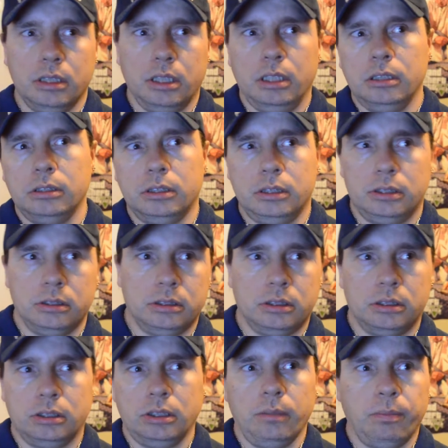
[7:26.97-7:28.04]
kind of
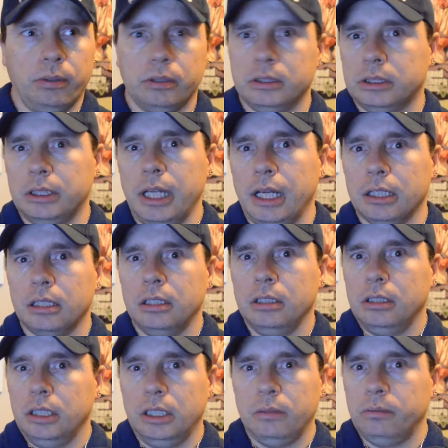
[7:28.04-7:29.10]
supper and snack.
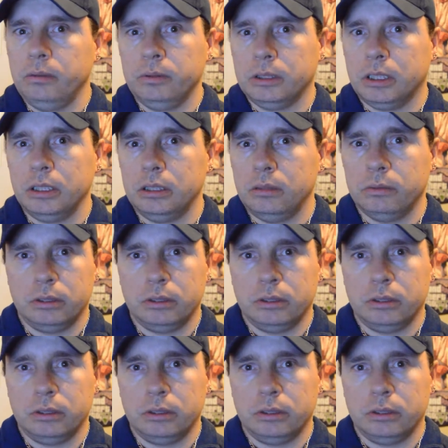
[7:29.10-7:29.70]
You know, it was good.